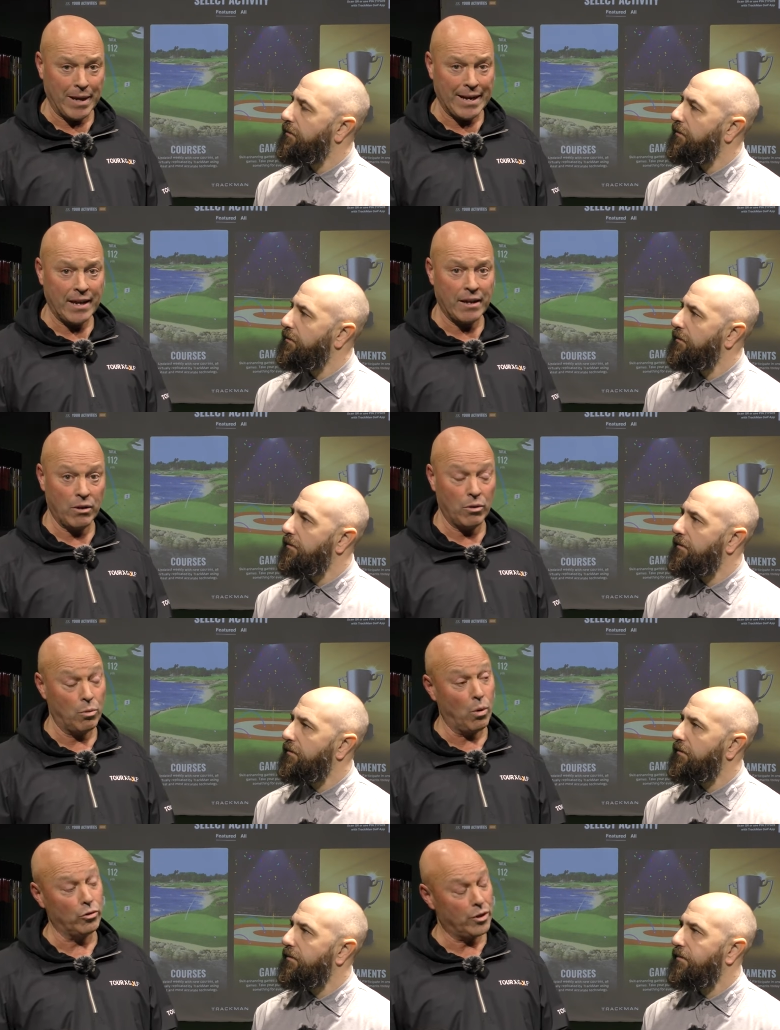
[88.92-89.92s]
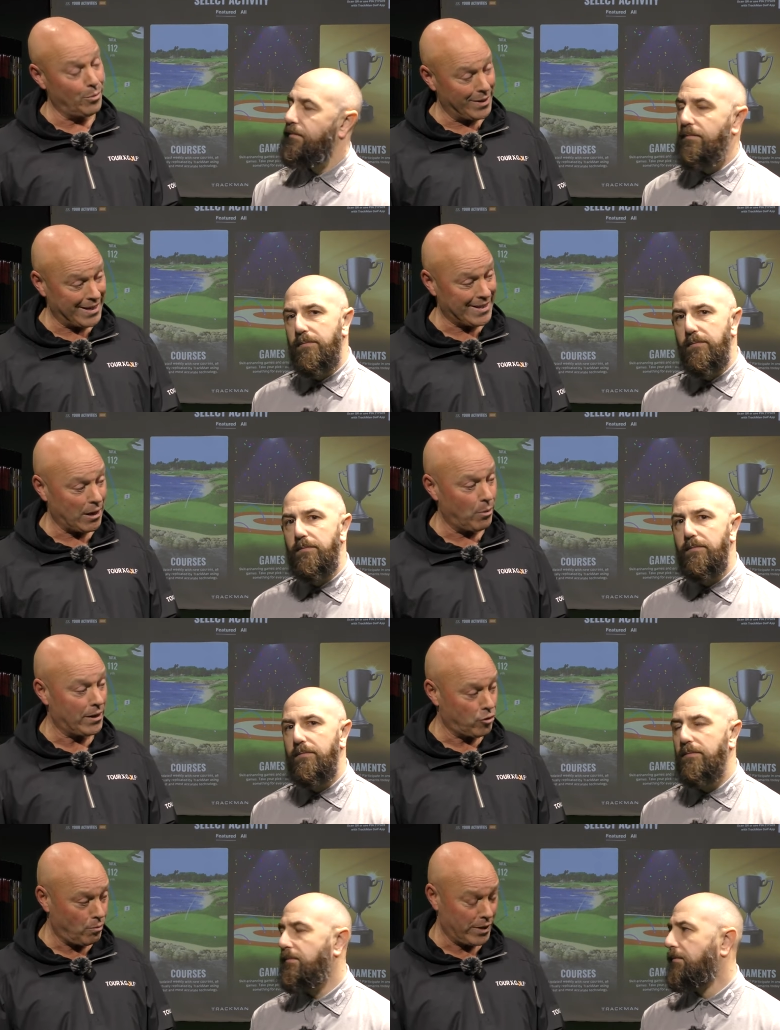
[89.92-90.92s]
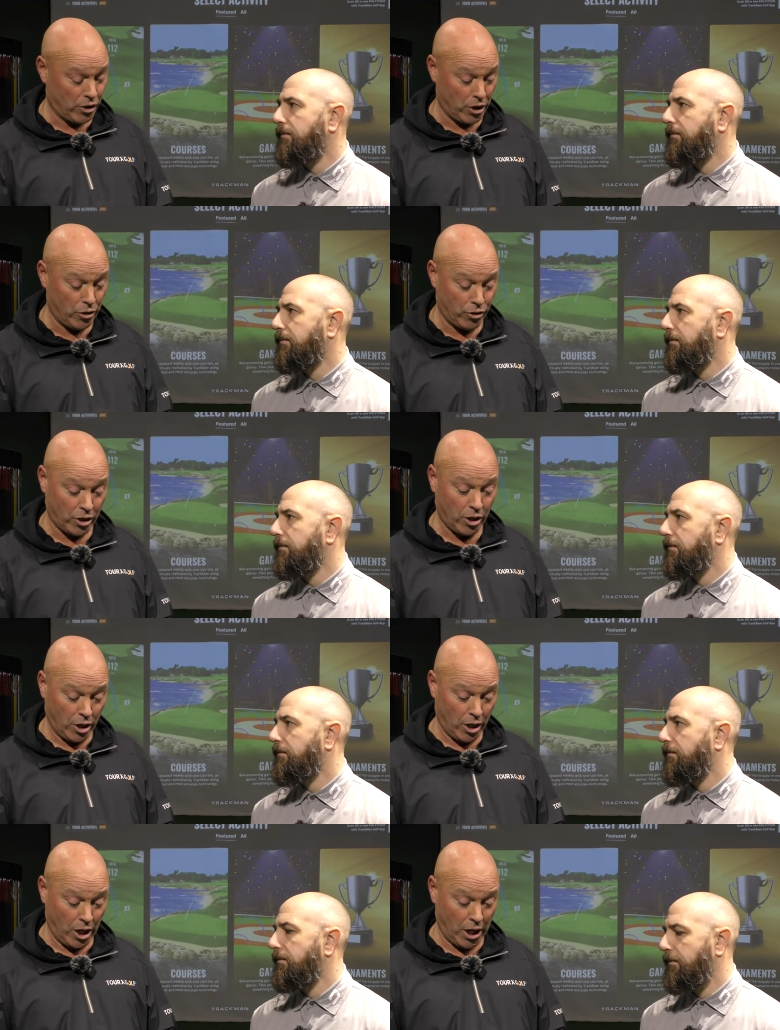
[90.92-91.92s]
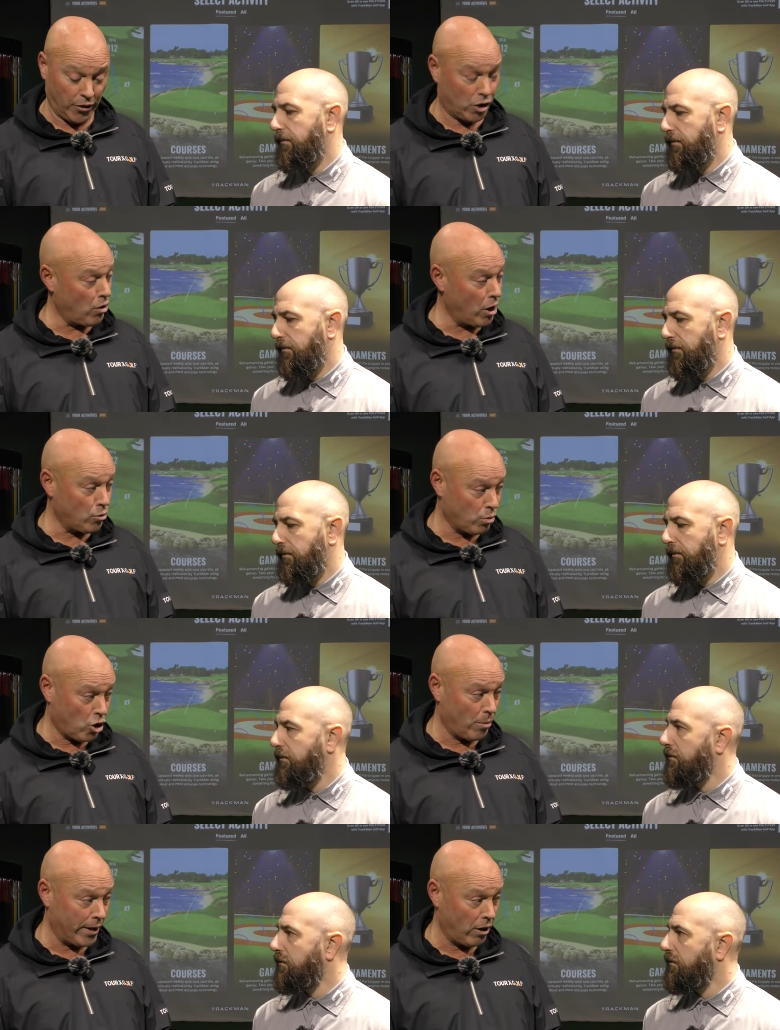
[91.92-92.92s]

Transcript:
Speaker 1: many. The ones that we did sell, we had some returns. Uh, the crowns were coming